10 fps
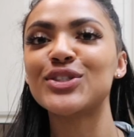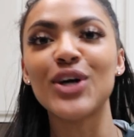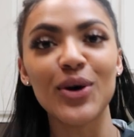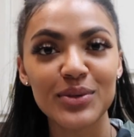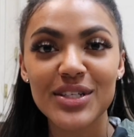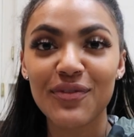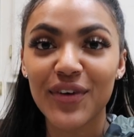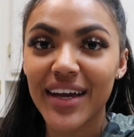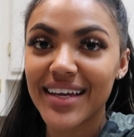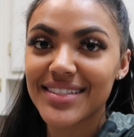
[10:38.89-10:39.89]
Don't
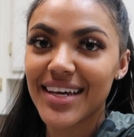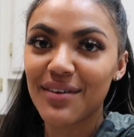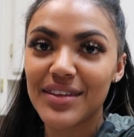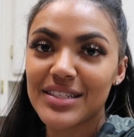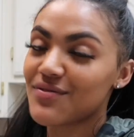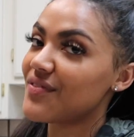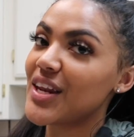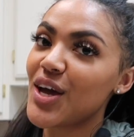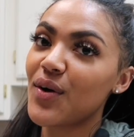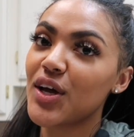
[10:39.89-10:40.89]
forget to give this
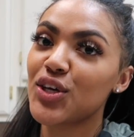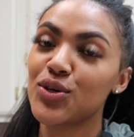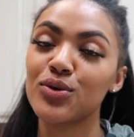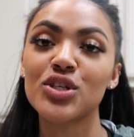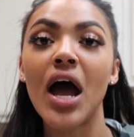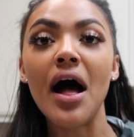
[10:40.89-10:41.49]
video a huge